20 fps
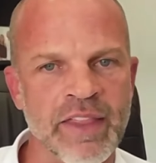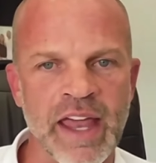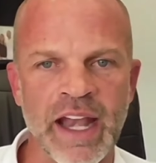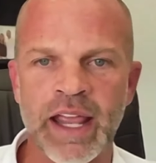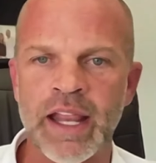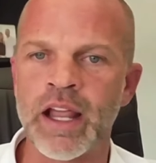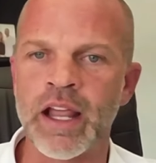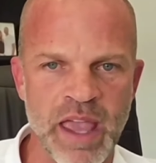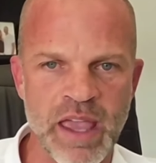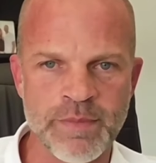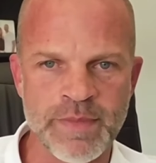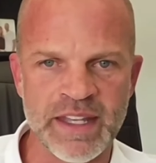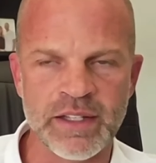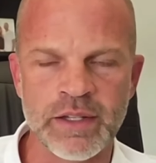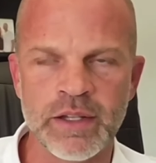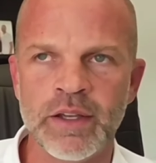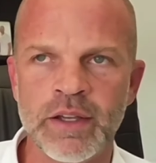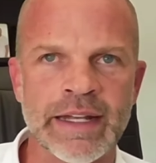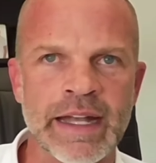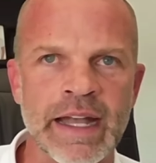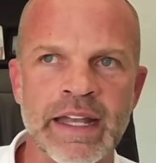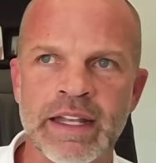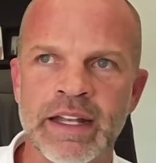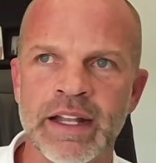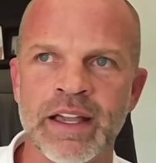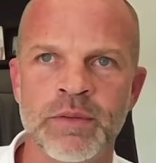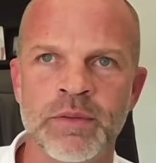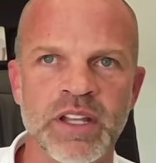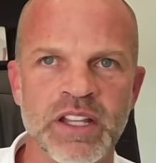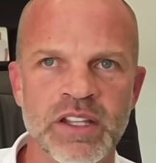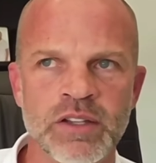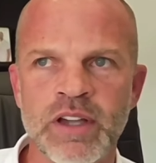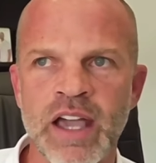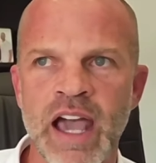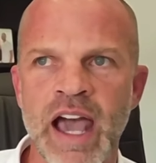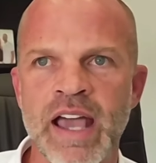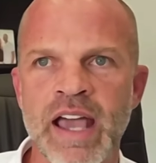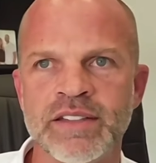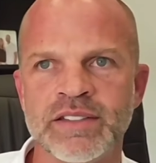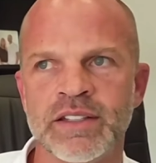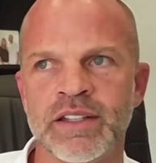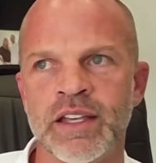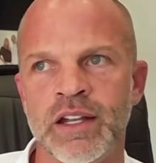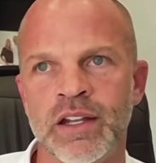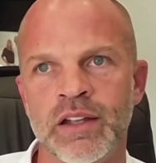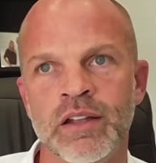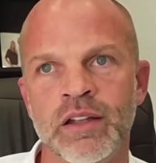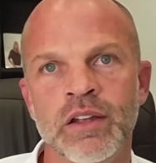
that payment and I need to come to you guys and get a